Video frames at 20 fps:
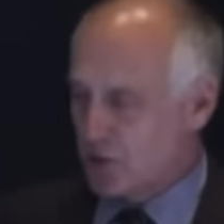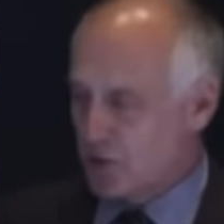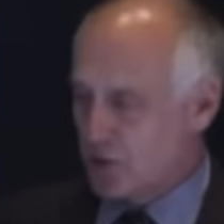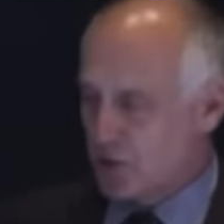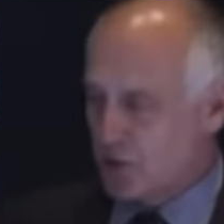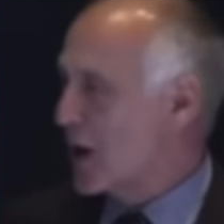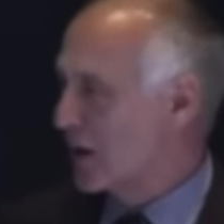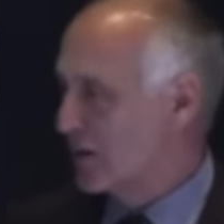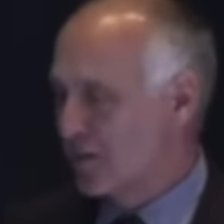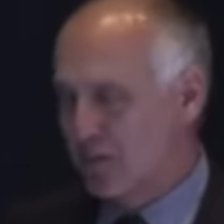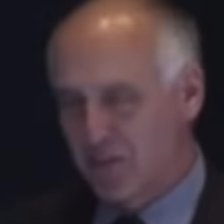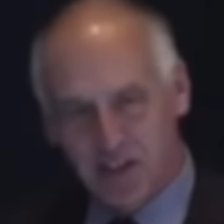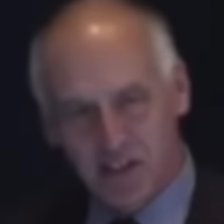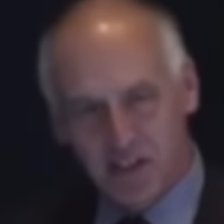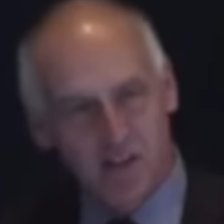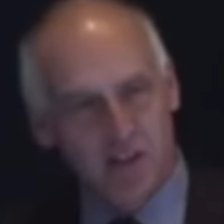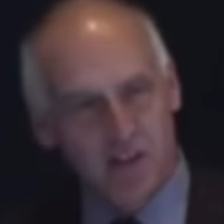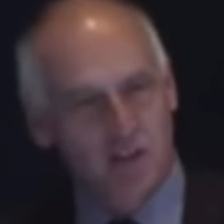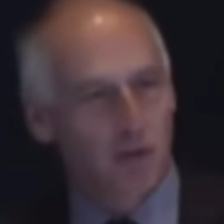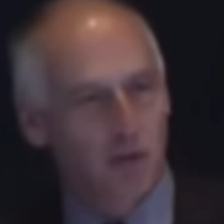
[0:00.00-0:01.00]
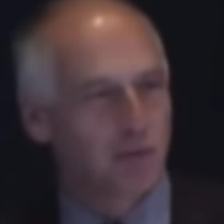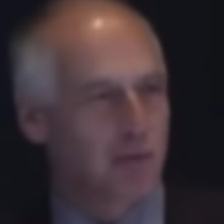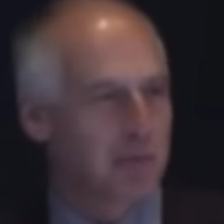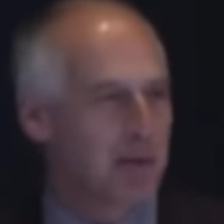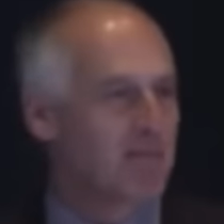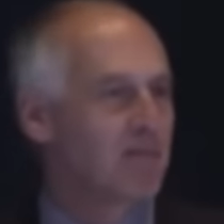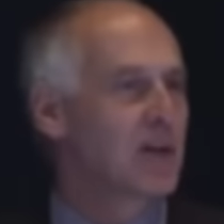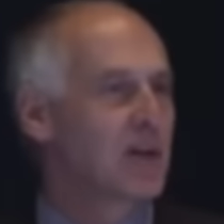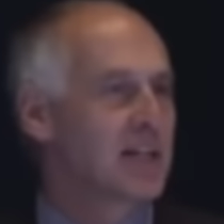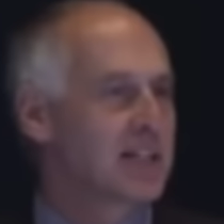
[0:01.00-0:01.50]
There's one and things, and it's
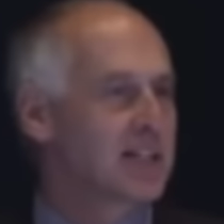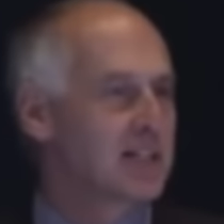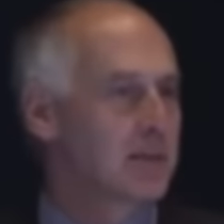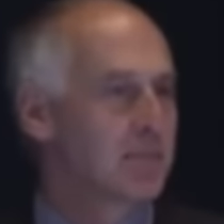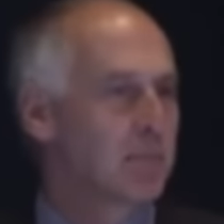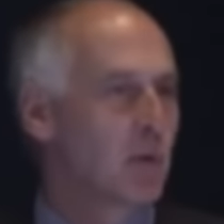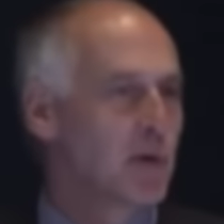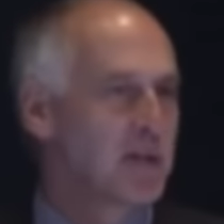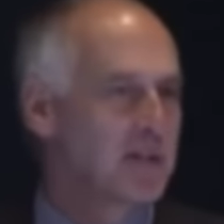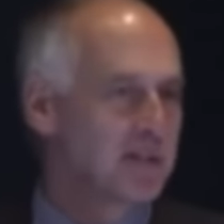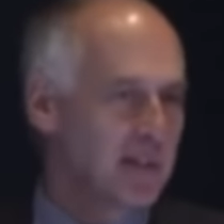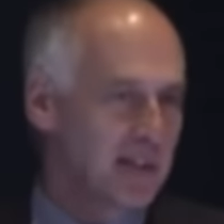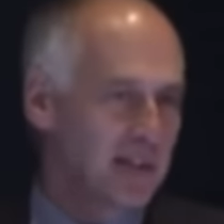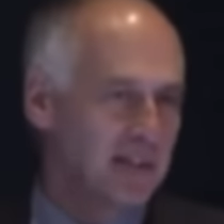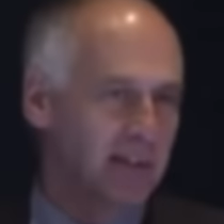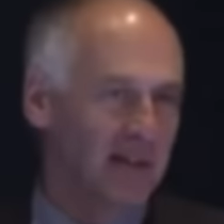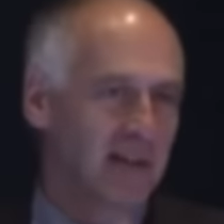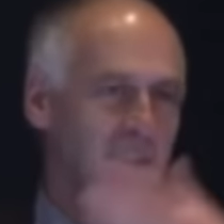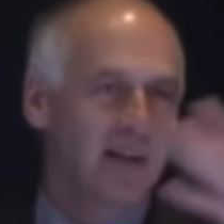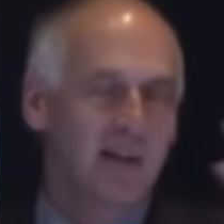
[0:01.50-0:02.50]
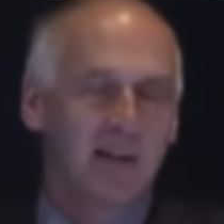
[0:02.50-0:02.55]
obviously been very disappointing that...